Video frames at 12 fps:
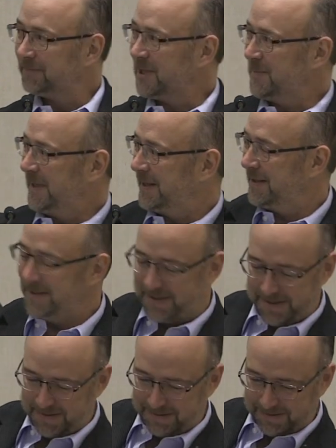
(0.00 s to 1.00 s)
is
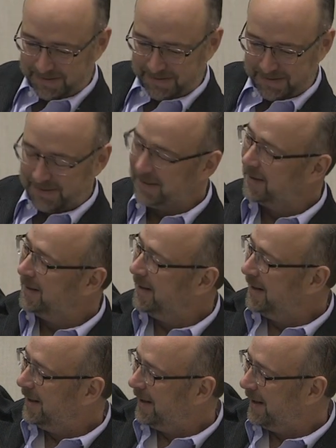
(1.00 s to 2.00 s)
because
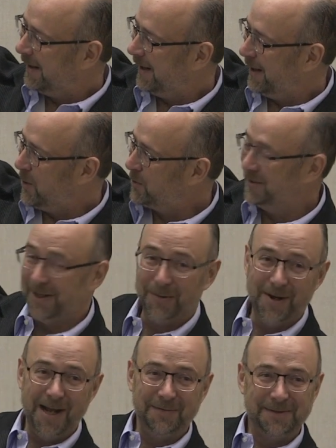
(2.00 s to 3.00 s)
Oakland
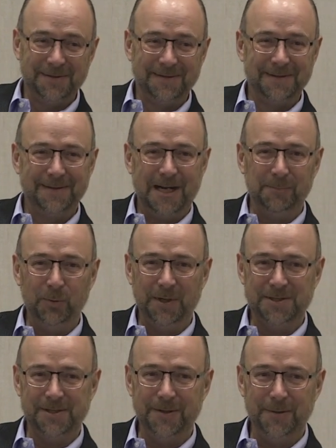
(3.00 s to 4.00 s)
arrived a couple
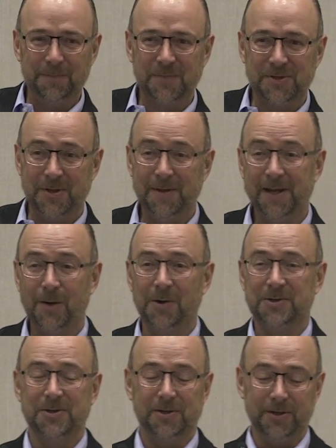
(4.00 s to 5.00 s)
weeks ago. So the other thing I
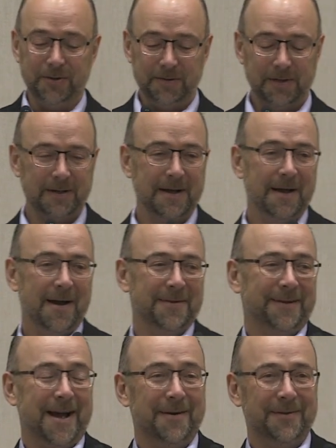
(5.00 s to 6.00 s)
want you to do on
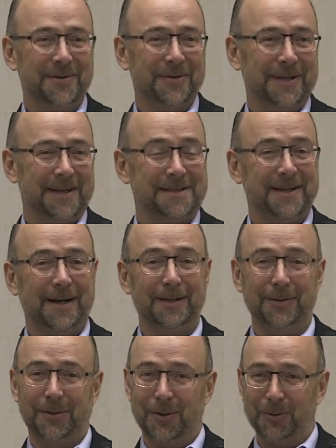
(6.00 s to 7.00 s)
the count of 3 is say
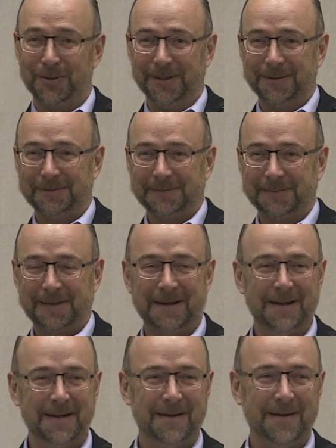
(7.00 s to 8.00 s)
hello to Oakland.
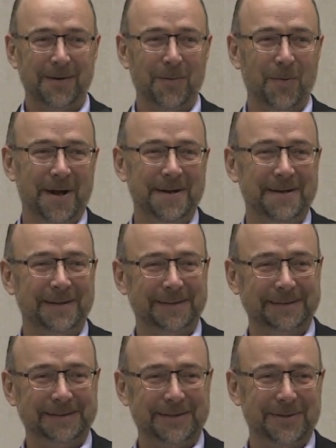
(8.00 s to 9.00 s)
1,
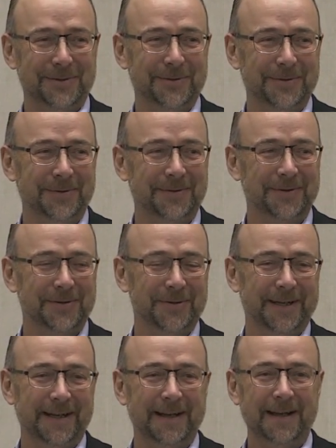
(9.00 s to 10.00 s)
2,
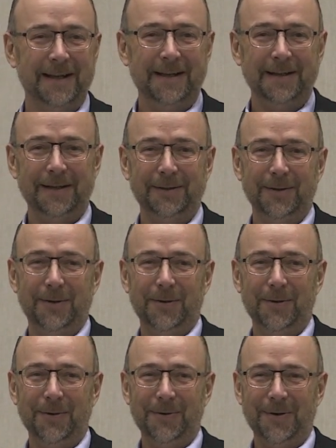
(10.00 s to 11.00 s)
3.
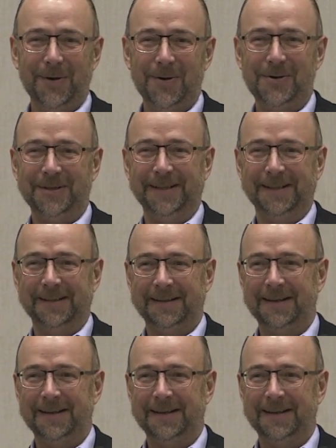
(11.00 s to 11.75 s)
Hello, Oakland.